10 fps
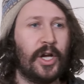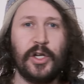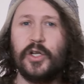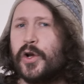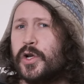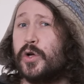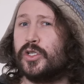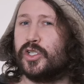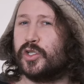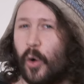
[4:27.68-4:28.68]
You don't know
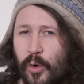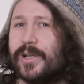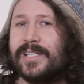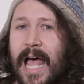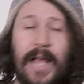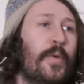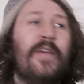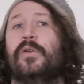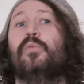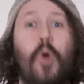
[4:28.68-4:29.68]
Jorah's? Are you
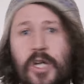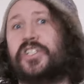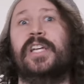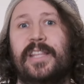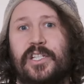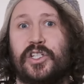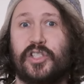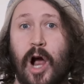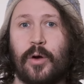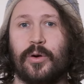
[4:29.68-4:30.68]
even watching this
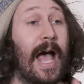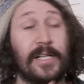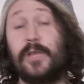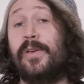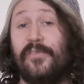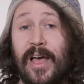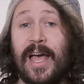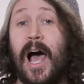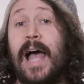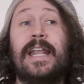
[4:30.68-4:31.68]
show? And to be
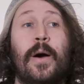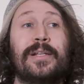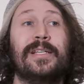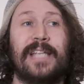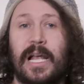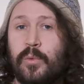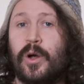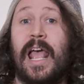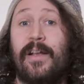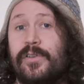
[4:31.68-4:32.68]
fair, I now understand
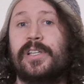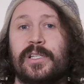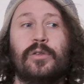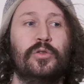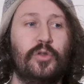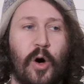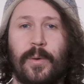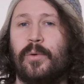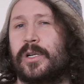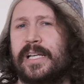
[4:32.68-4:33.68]
what every single
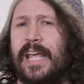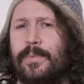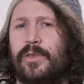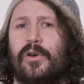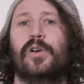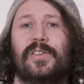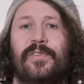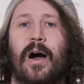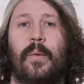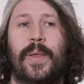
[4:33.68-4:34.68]
normie watching Game of Thrones
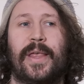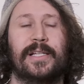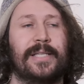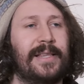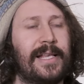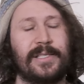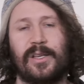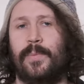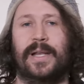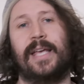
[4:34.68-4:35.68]
felt, where they're just like, there's
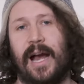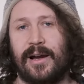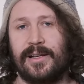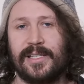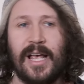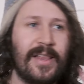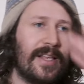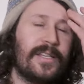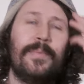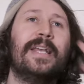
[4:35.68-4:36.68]
so many characters.
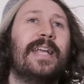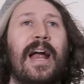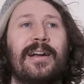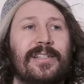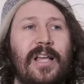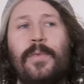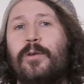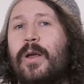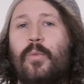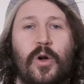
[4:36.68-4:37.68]
There's so many characters. I'm
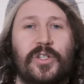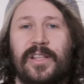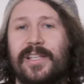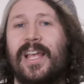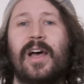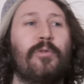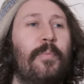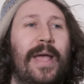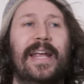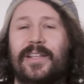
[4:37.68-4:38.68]
not rewatching this
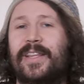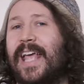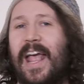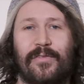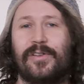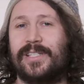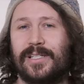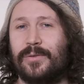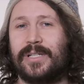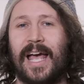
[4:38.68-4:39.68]
repeatedly every
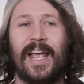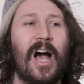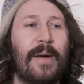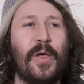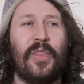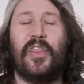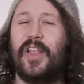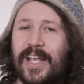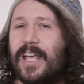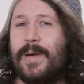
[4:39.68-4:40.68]
single day. I'm not
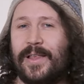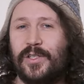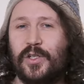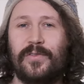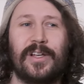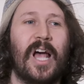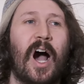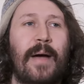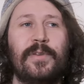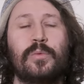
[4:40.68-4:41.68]
thinking about this universe.
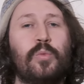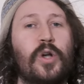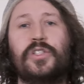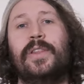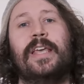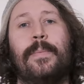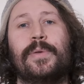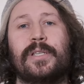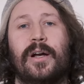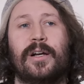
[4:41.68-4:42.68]
I'm just watching the
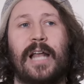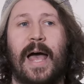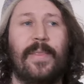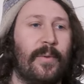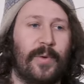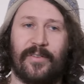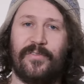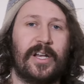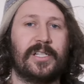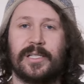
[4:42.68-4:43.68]
episode, and then when it
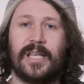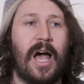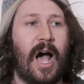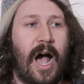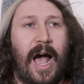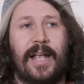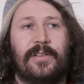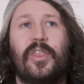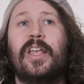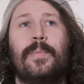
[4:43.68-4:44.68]
finishes, I
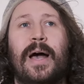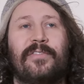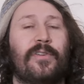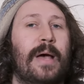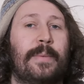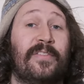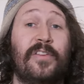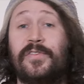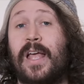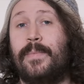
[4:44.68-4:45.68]
think about it for maybe
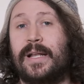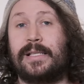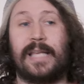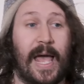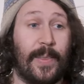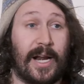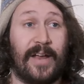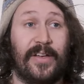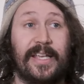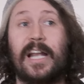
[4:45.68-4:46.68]
15 minutes, and then I
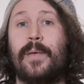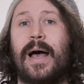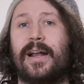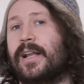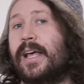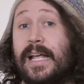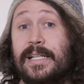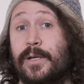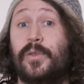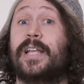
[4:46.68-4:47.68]
forget about it
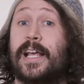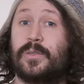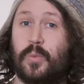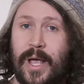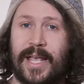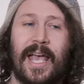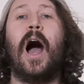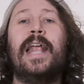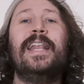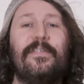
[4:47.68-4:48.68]
until the next week.
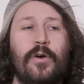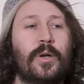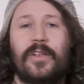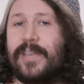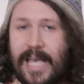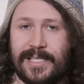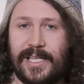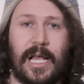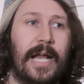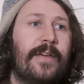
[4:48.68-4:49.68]
I never would have guessed
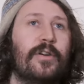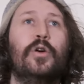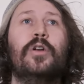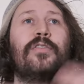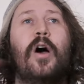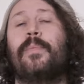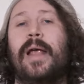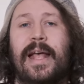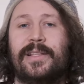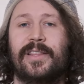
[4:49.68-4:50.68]
this. I never could have
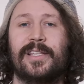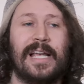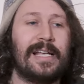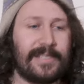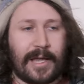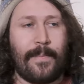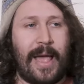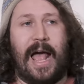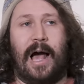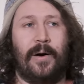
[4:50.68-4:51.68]
comprehended this
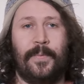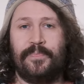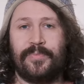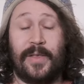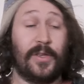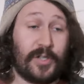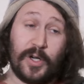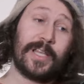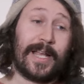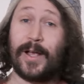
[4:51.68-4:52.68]
somehow. And the
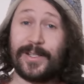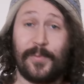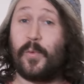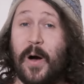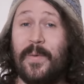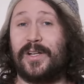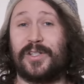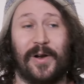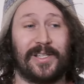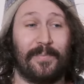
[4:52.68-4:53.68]
show's like, it's a well-made
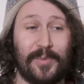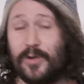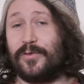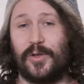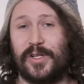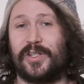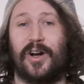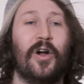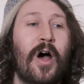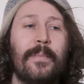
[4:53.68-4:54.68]
show. It's a beautiful looking
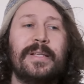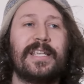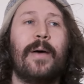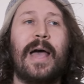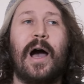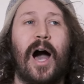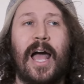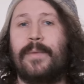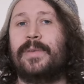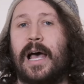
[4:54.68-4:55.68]
show. But somehow
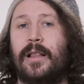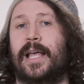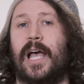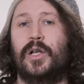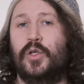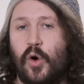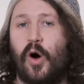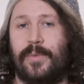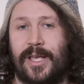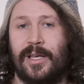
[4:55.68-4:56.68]
I am now like a
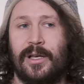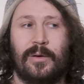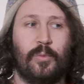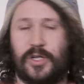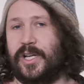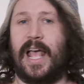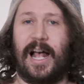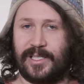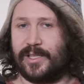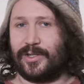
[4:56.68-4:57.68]
normie watching
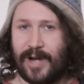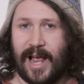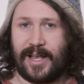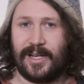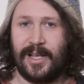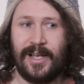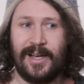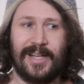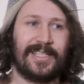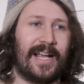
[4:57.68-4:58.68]
House of the Dragon.
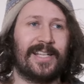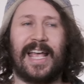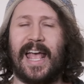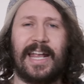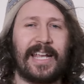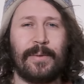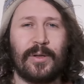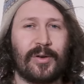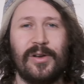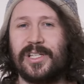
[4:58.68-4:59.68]
Is that because I hate Game
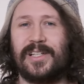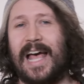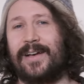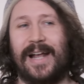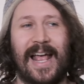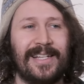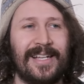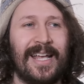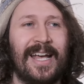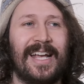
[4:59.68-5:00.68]
of Thrones because of how it
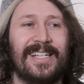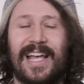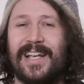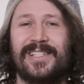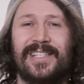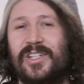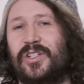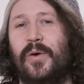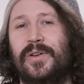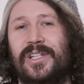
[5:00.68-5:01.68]
ended? Is that because this
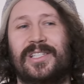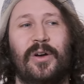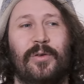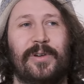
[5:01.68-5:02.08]
show is just not